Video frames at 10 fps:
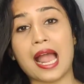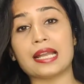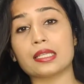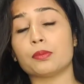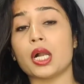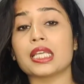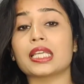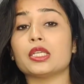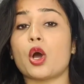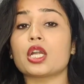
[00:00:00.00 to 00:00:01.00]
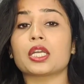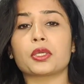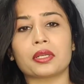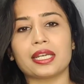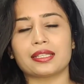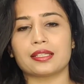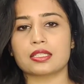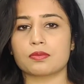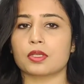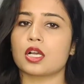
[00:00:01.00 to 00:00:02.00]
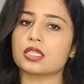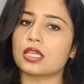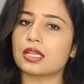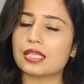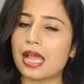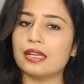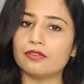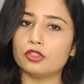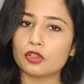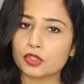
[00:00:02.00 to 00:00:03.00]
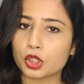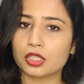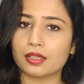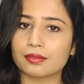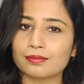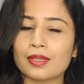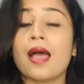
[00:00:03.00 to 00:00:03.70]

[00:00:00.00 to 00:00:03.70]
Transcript: and the body cannot treat this because there is high level of sugar.